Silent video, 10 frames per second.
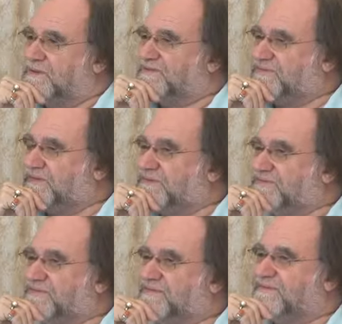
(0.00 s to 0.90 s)
It
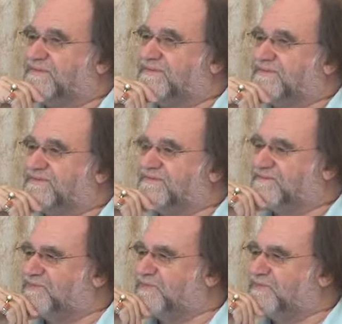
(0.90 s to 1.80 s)
starts at
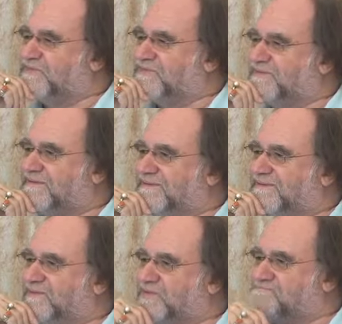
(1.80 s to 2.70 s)

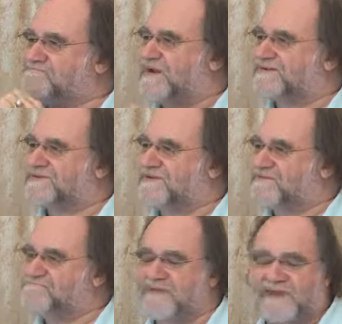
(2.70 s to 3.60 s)
7:30 with a
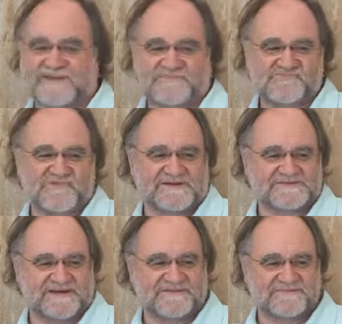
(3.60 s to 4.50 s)
mad
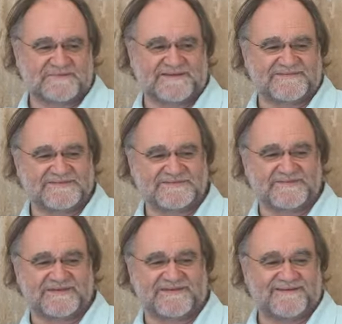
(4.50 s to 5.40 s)
rush out of bed to
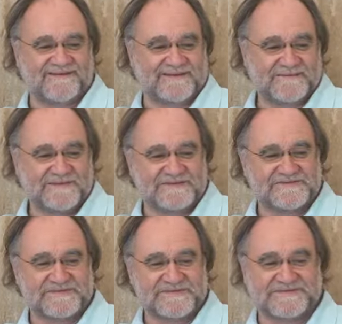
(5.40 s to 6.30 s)
the
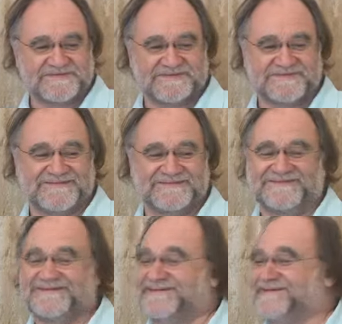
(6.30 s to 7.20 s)
meditation.
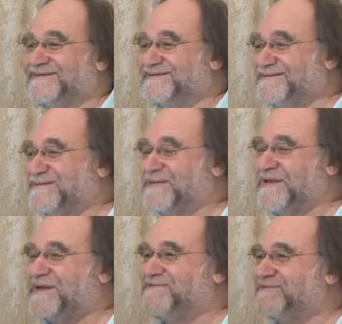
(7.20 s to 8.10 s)
So
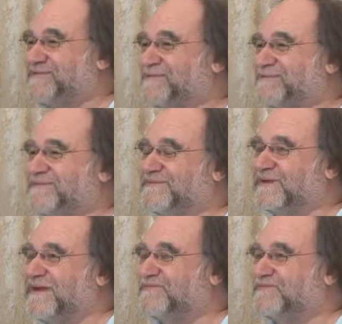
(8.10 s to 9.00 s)
we have from
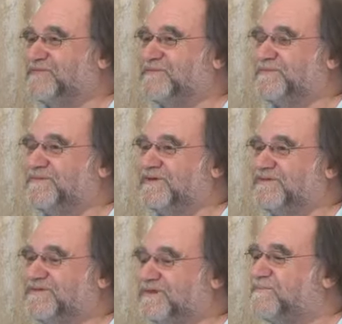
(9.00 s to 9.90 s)

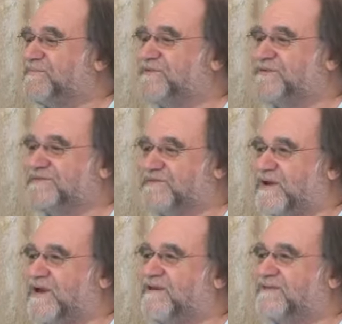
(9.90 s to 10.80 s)
7:30
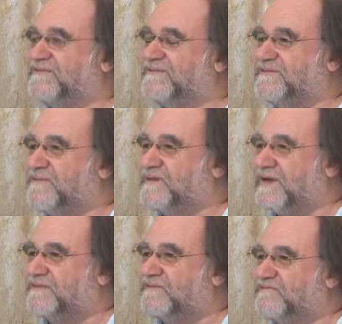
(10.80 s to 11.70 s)
to 8 some
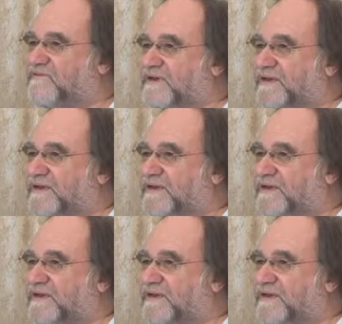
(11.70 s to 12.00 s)
kind of